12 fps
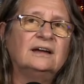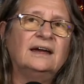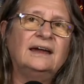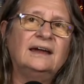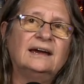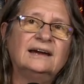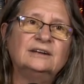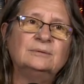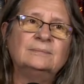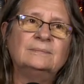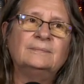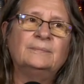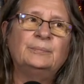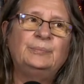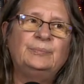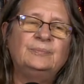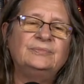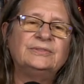
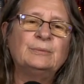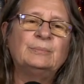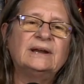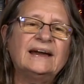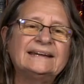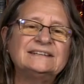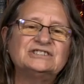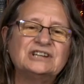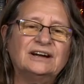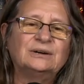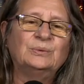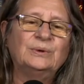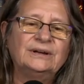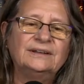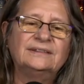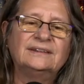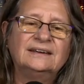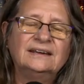But I can check
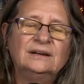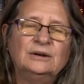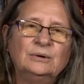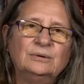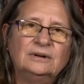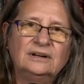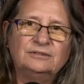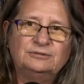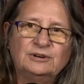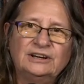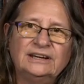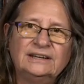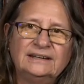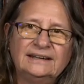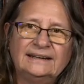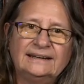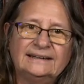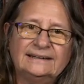with a friend,
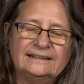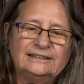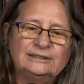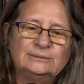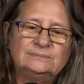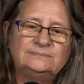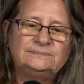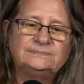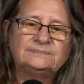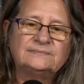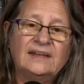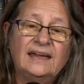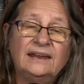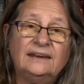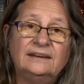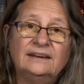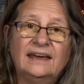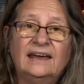and
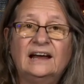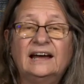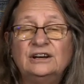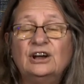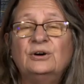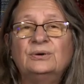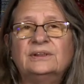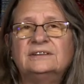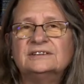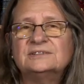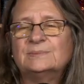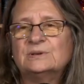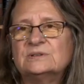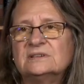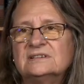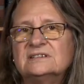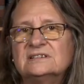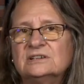I know that this
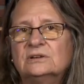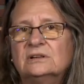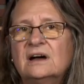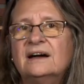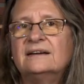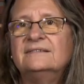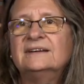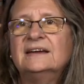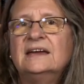person is still alive.